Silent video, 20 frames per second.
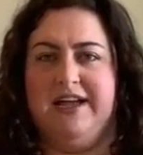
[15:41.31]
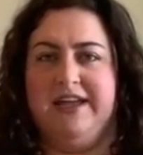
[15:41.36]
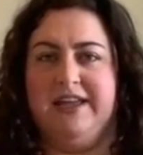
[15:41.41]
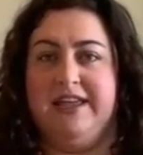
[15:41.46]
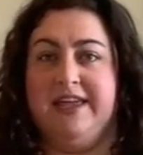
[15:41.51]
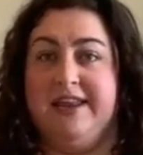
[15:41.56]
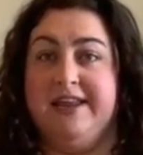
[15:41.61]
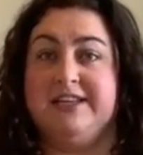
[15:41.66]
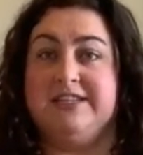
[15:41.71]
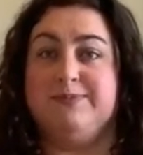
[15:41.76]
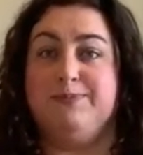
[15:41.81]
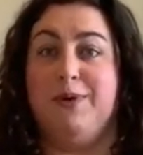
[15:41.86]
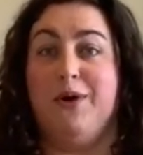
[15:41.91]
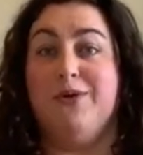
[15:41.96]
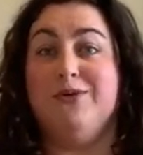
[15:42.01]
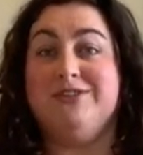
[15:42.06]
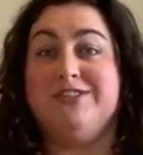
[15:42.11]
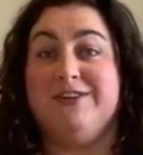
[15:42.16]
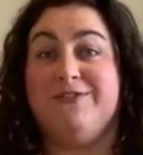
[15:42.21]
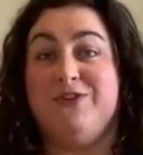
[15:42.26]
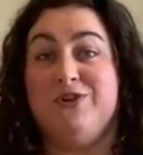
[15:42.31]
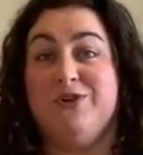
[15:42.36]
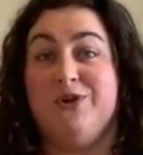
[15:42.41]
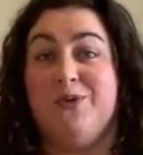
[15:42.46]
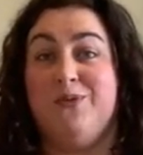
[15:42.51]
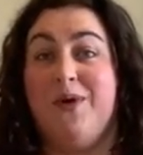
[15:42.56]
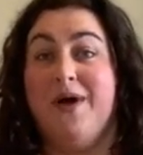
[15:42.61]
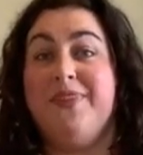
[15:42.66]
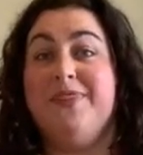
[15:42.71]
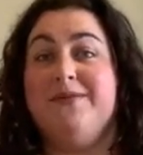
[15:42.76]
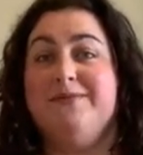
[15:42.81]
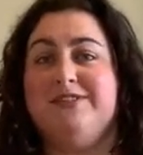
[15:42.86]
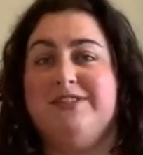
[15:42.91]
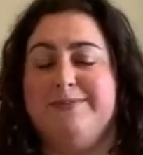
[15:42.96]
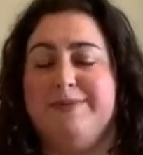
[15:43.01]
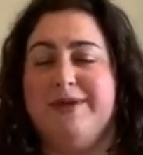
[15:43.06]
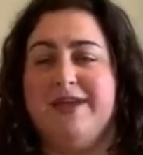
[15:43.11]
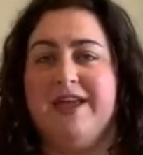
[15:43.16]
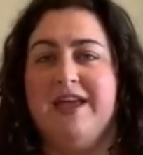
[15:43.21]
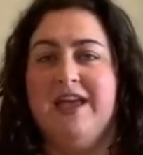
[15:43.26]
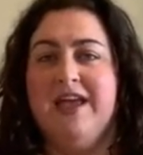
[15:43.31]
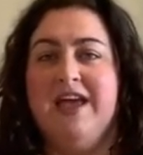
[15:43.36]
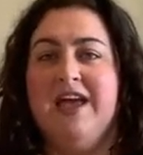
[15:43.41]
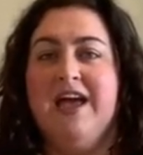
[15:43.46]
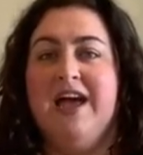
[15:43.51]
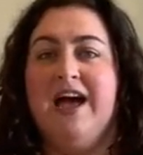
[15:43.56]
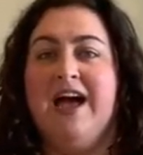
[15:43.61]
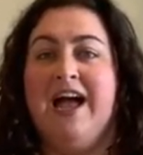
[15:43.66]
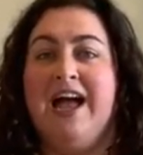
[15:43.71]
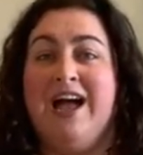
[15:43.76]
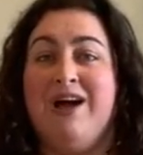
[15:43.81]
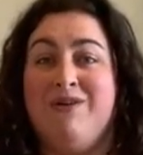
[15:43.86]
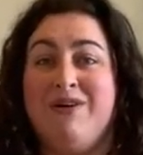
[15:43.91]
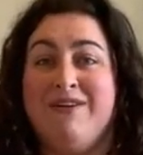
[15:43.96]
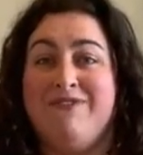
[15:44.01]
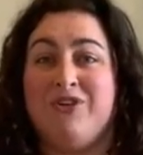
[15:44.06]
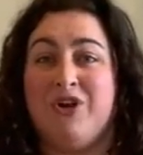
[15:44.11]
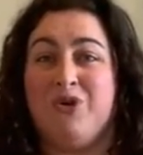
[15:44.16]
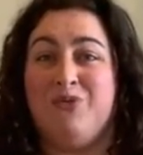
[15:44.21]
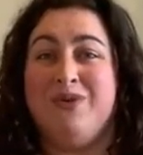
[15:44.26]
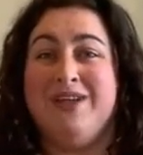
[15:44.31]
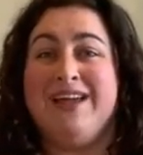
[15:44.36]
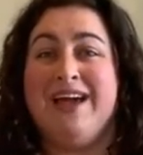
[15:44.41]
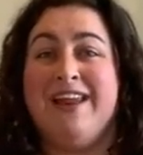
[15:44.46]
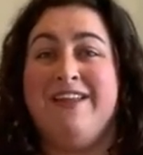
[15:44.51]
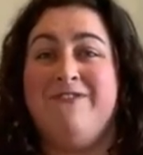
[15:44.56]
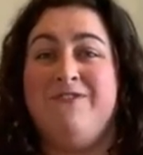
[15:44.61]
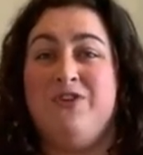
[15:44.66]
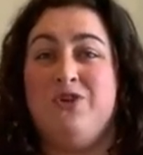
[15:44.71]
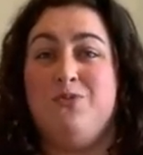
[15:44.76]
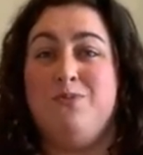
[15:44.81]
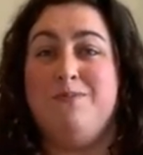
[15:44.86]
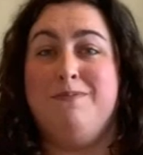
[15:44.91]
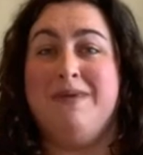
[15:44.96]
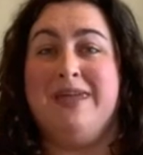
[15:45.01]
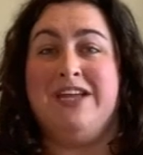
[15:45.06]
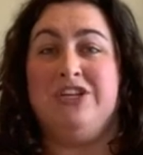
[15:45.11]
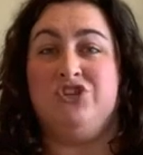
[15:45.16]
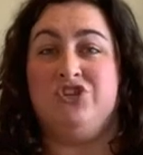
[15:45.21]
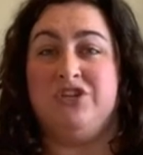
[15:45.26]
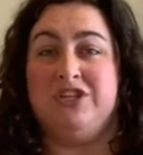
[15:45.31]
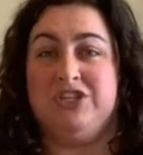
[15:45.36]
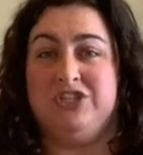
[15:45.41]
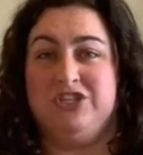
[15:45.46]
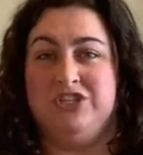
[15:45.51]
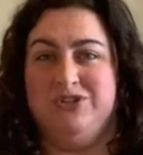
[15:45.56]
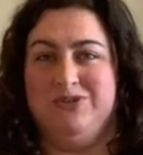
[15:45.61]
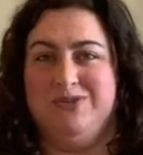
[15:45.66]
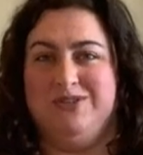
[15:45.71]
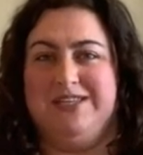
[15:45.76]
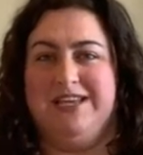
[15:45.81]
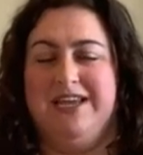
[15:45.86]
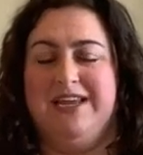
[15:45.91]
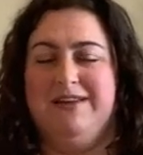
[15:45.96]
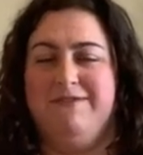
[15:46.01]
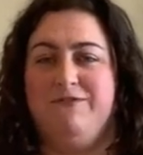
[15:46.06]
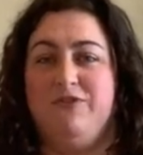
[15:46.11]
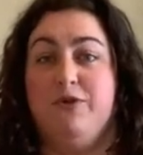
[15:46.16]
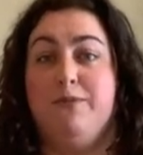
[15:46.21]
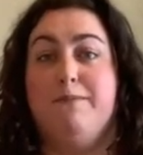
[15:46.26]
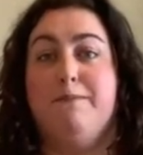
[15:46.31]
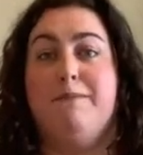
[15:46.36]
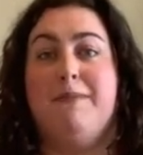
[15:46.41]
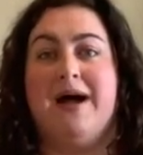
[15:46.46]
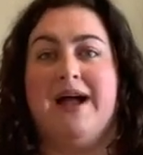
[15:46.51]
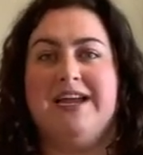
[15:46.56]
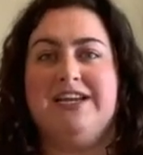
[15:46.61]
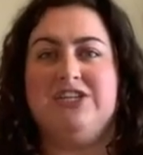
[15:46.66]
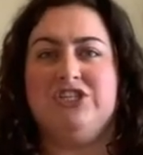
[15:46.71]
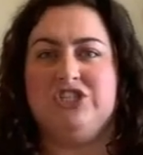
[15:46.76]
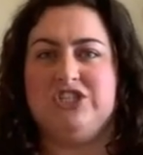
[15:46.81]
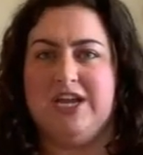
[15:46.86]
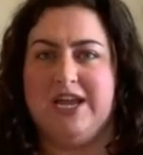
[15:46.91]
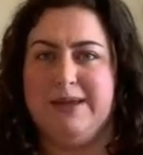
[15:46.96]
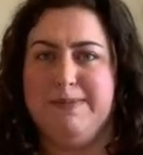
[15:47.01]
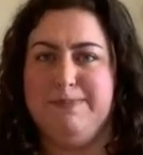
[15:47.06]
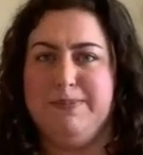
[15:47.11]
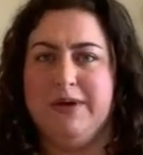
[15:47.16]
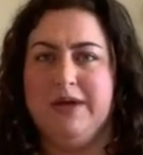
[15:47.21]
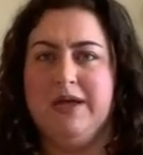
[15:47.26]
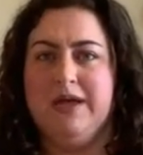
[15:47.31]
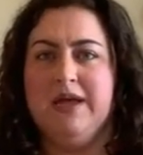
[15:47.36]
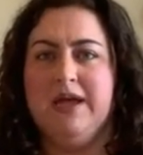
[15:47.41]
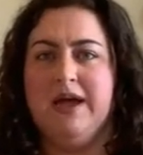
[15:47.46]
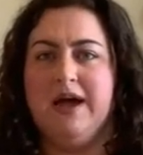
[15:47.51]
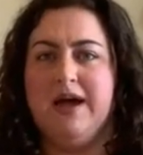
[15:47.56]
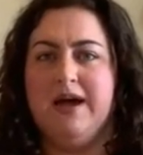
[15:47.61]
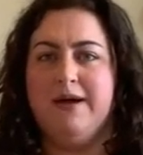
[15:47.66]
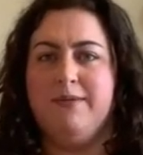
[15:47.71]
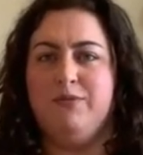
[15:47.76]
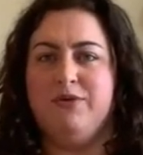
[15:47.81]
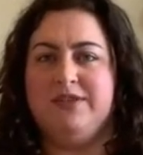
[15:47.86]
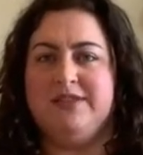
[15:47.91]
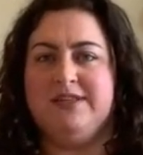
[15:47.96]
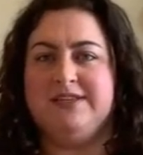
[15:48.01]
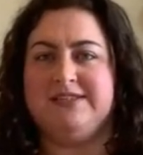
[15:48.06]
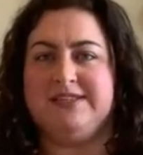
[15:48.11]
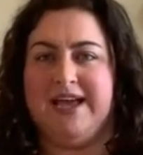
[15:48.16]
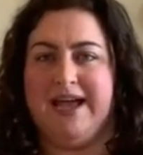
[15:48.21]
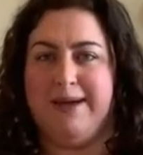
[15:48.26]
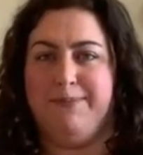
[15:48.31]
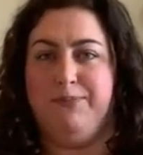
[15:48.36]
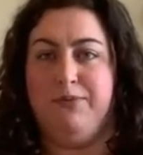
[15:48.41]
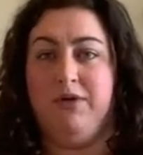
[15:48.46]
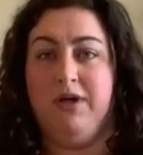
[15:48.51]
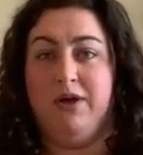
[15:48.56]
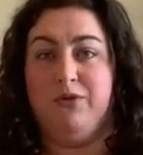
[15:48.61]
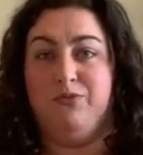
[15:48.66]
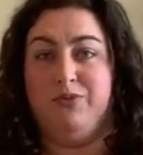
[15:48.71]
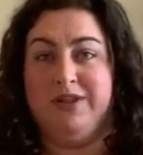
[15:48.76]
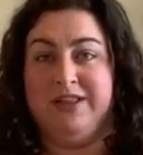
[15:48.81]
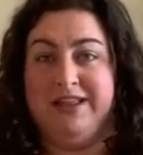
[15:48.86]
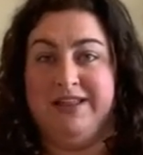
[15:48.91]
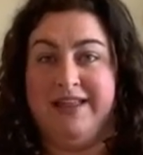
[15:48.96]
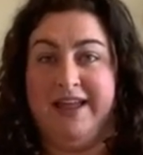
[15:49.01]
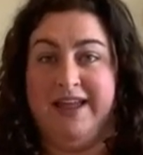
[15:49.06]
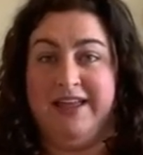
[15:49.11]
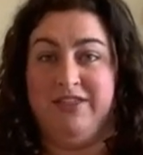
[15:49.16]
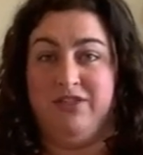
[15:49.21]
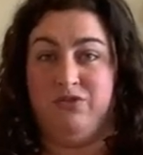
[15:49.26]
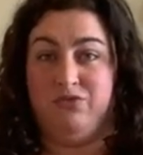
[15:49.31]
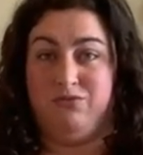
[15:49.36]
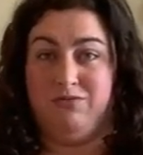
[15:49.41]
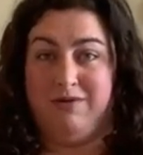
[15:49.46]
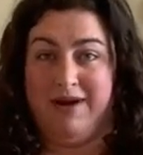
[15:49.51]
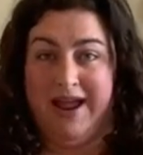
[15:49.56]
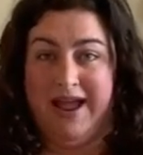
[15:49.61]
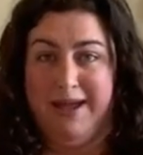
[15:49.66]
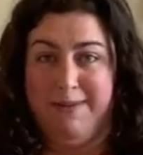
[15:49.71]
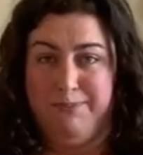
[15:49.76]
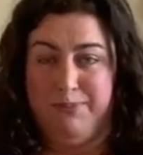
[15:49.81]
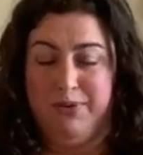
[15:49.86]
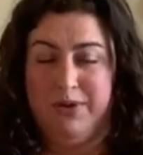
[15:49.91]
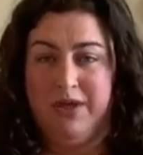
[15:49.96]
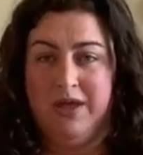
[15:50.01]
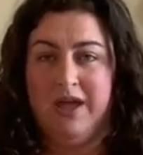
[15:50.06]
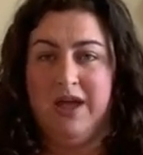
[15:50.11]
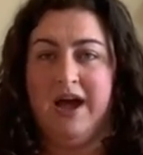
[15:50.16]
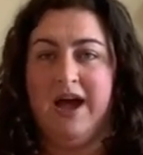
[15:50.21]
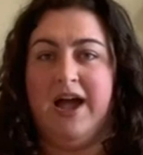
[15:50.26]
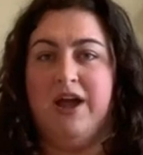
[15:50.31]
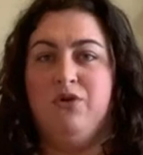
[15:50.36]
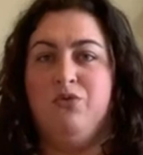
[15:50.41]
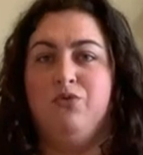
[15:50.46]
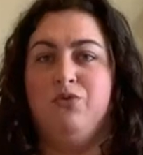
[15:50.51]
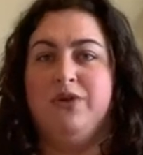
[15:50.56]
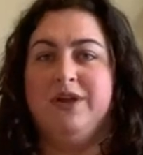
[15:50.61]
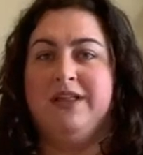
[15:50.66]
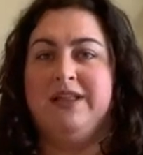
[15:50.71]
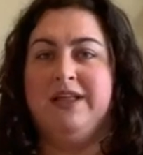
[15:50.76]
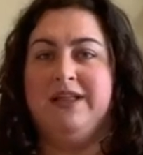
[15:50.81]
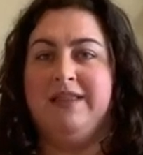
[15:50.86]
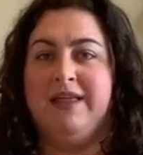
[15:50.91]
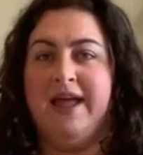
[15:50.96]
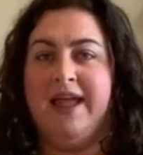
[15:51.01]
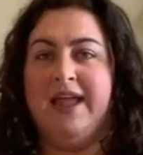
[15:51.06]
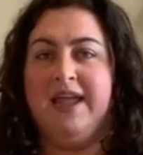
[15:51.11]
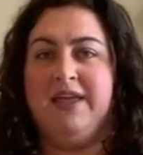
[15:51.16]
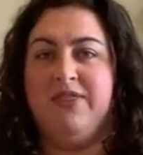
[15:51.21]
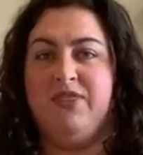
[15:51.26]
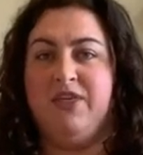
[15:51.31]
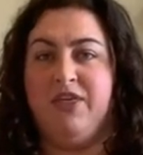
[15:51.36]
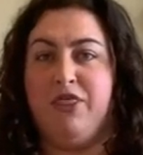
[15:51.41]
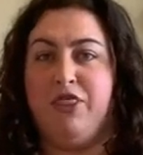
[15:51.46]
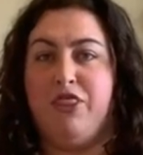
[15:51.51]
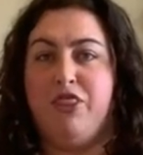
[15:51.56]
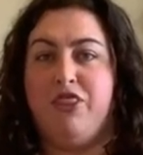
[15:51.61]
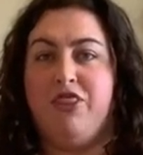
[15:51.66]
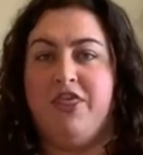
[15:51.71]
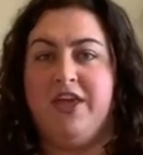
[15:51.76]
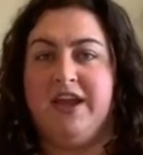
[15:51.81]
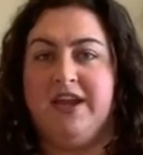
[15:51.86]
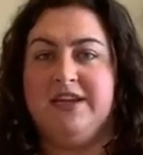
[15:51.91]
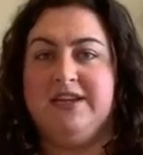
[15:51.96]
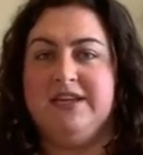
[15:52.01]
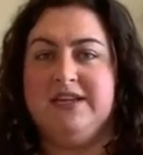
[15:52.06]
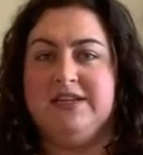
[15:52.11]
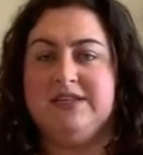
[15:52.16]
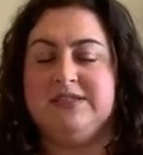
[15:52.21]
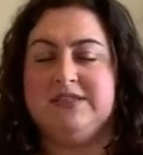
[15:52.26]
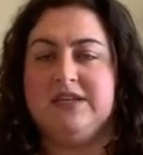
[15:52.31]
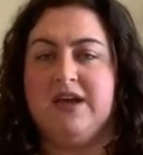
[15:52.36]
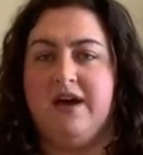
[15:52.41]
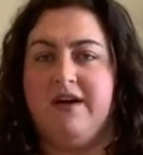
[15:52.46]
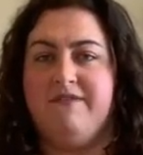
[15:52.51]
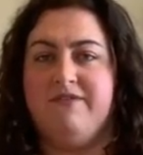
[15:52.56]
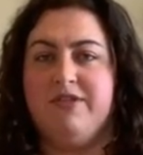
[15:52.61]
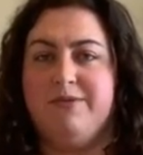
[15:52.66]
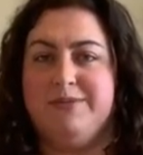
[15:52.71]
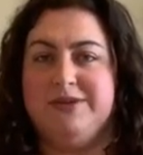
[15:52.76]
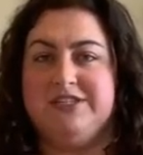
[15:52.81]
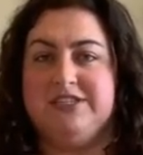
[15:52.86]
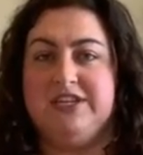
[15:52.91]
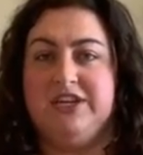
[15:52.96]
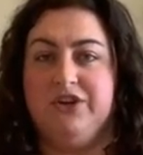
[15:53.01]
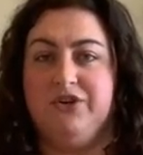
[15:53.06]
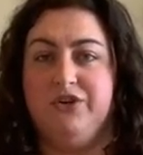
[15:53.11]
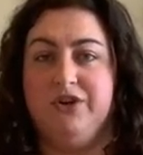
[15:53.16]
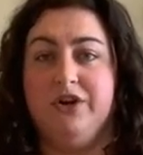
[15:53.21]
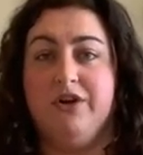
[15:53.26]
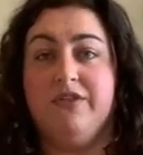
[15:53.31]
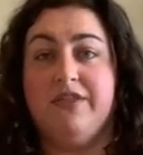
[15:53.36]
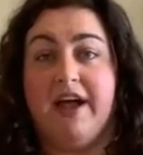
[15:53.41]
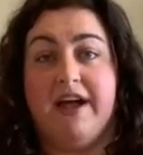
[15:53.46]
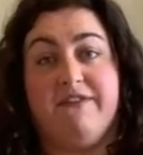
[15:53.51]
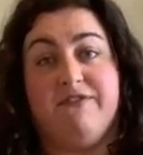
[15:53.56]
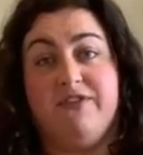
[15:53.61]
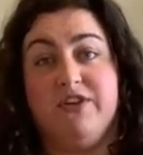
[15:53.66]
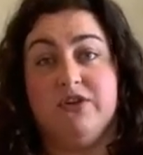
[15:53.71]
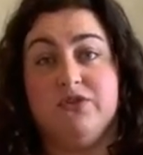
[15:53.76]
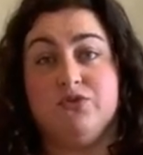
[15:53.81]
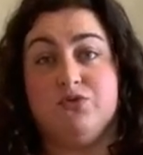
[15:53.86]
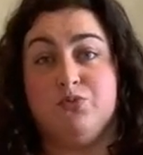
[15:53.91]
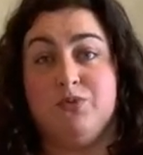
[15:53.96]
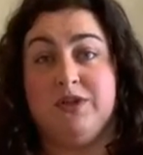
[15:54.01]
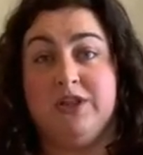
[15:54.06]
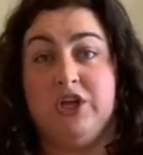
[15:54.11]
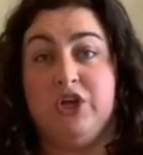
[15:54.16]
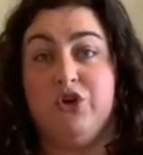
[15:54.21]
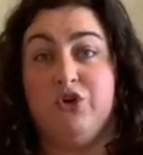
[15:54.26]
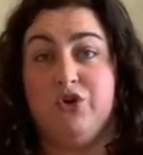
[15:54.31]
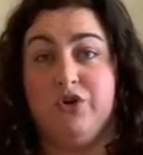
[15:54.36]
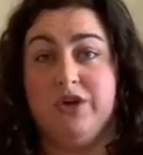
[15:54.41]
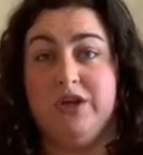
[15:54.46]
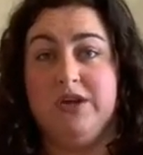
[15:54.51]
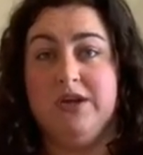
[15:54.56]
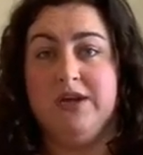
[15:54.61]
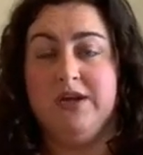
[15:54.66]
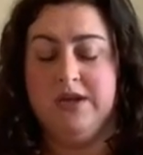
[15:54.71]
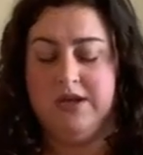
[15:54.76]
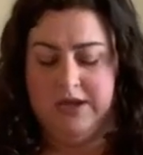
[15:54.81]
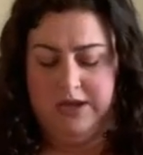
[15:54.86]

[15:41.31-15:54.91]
get exposed if you don't want them to be. However, we got a few major issues. For my shape, with this apple, I really like the wrap. I really like the thickness of the material. That feels really good.